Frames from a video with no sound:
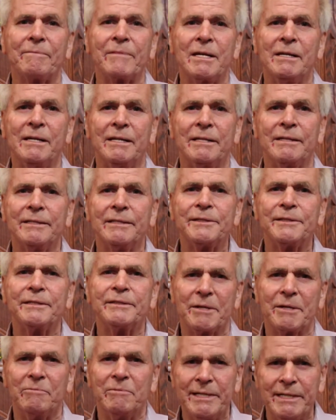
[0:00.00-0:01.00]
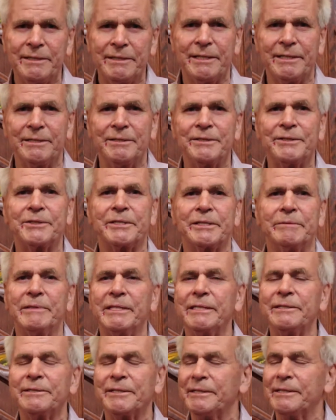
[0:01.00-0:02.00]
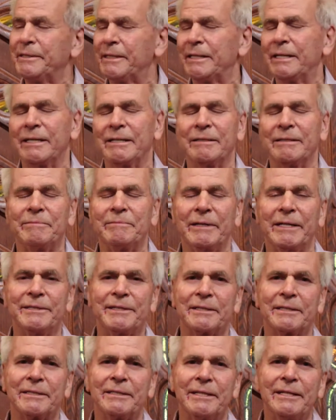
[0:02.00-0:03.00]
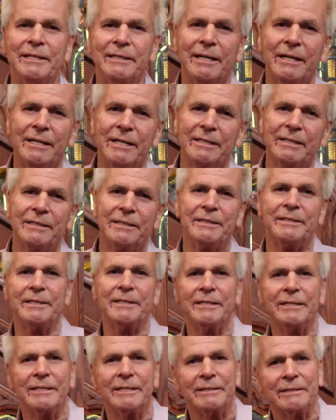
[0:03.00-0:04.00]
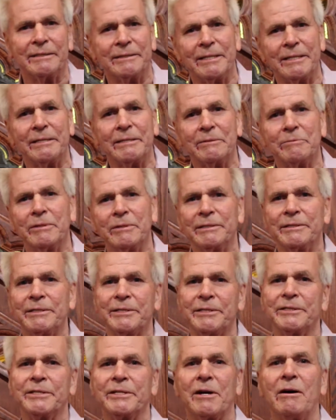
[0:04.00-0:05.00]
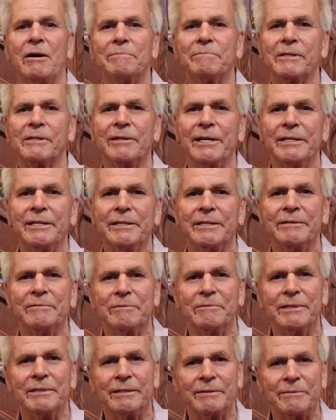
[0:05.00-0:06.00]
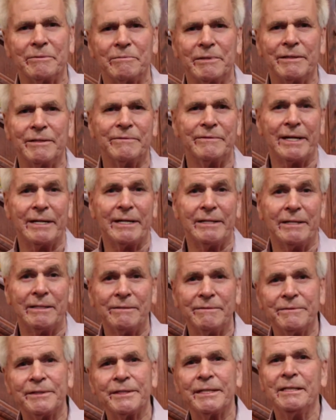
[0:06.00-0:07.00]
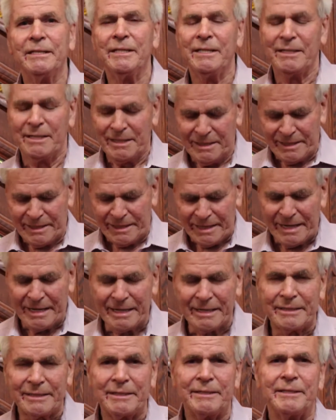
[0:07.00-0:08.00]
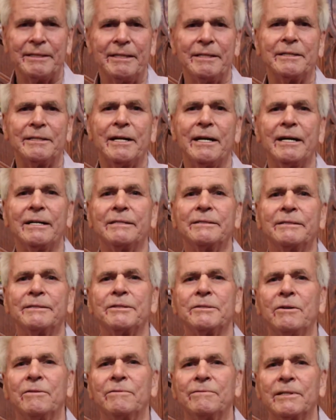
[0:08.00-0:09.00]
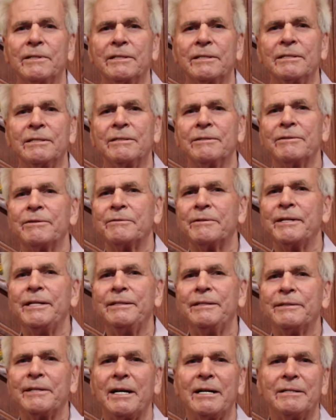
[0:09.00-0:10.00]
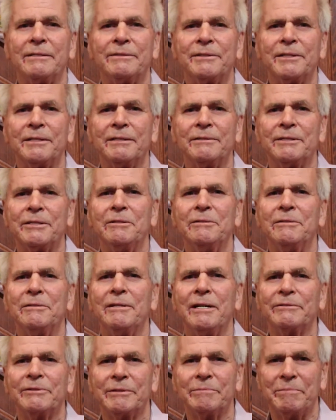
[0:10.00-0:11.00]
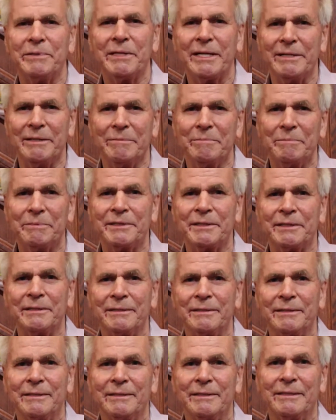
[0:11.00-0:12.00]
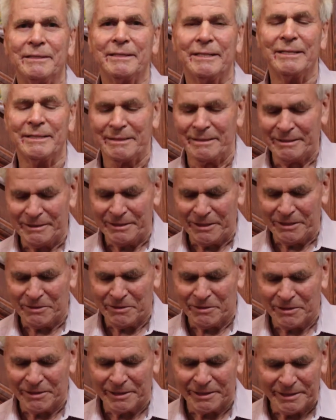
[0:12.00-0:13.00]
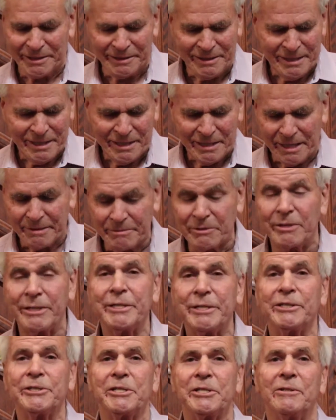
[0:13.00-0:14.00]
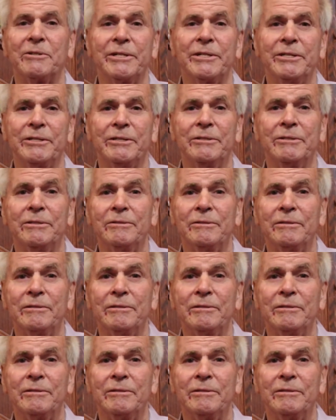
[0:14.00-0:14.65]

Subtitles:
This is a wind instrument, basically, and which is operated with valves, and it has over 3,200 pipes in the organ. I'm going to show you